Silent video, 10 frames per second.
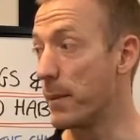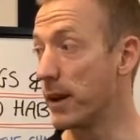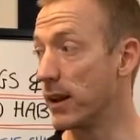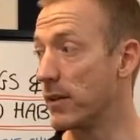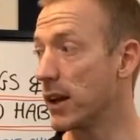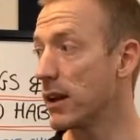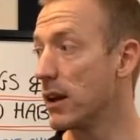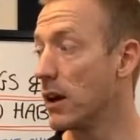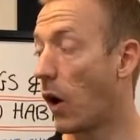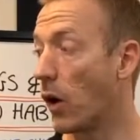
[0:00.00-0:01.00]
in the evening,
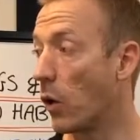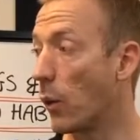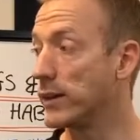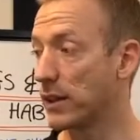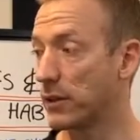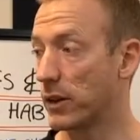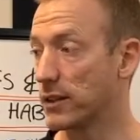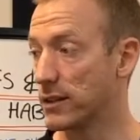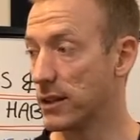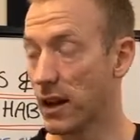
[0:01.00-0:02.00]
I always have a green
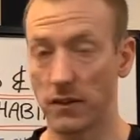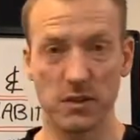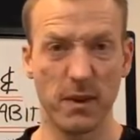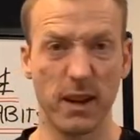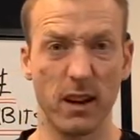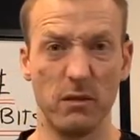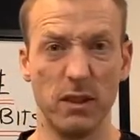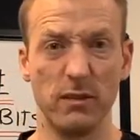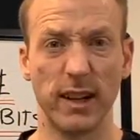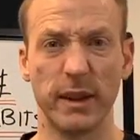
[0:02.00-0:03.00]
tea. I've just made it a really
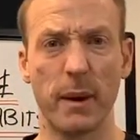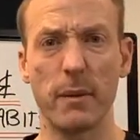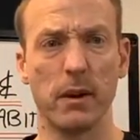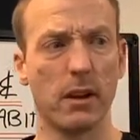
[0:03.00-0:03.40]
random habit.